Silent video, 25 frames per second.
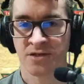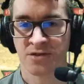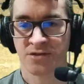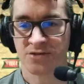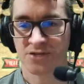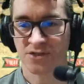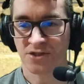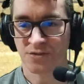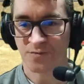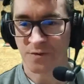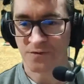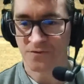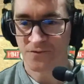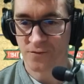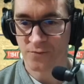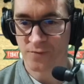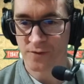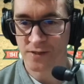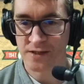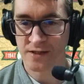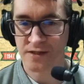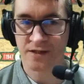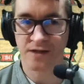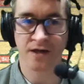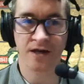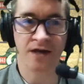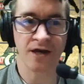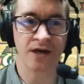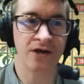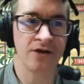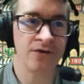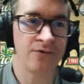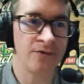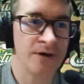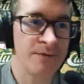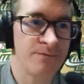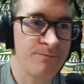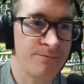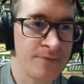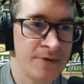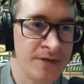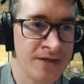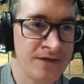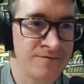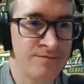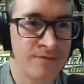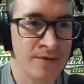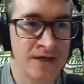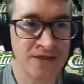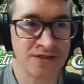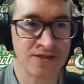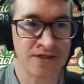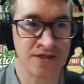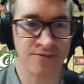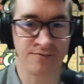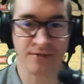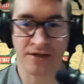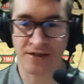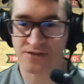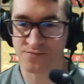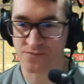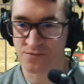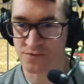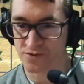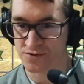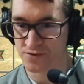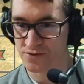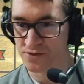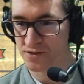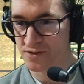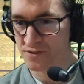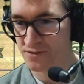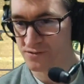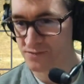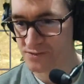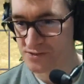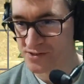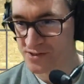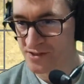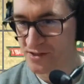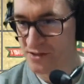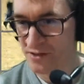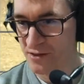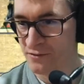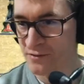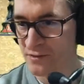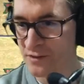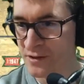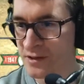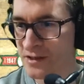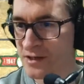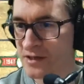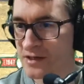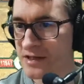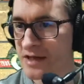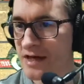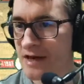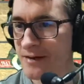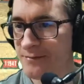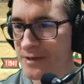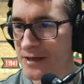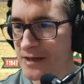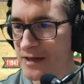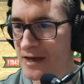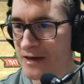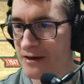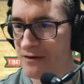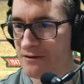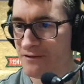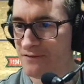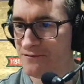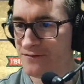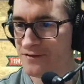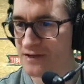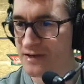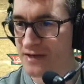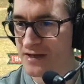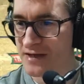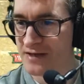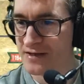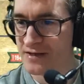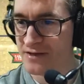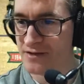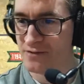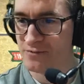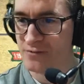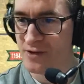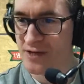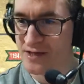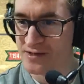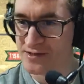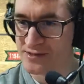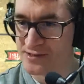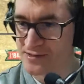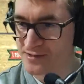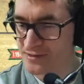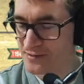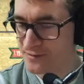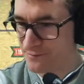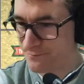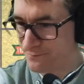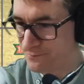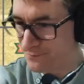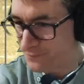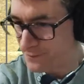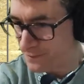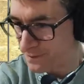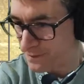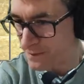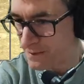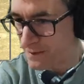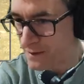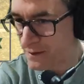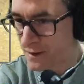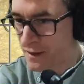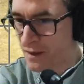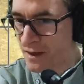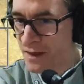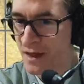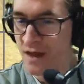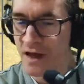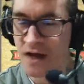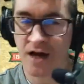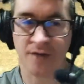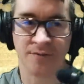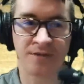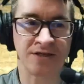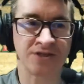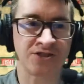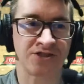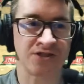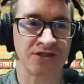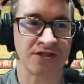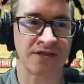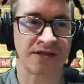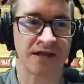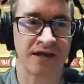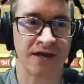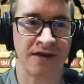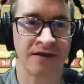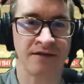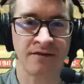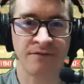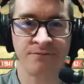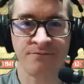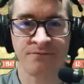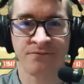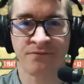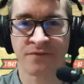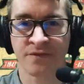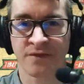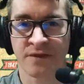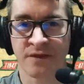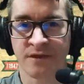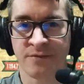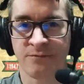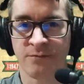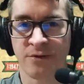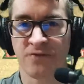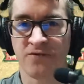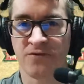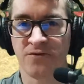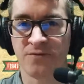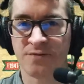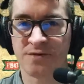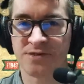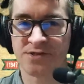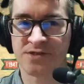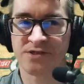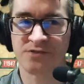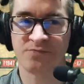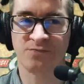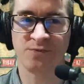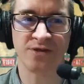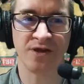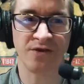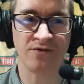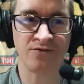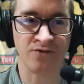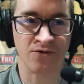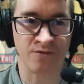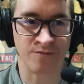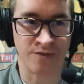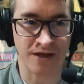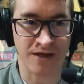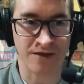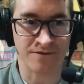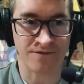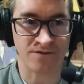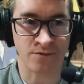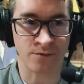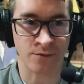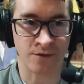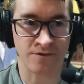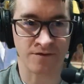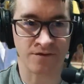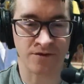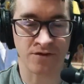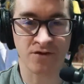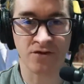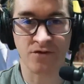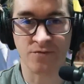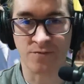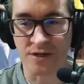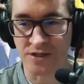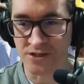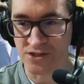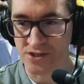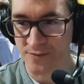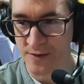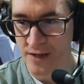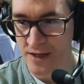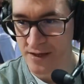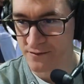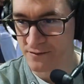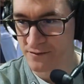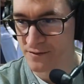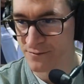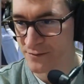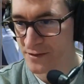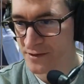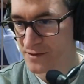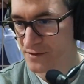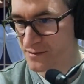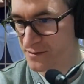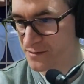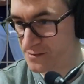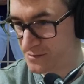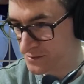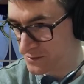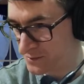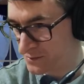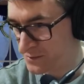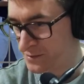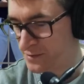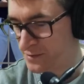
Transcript: Just before we go, a bit of Major League Baseball news. So coming out of the NL West, I mentioned that performances we don't normally have to worry too much about because,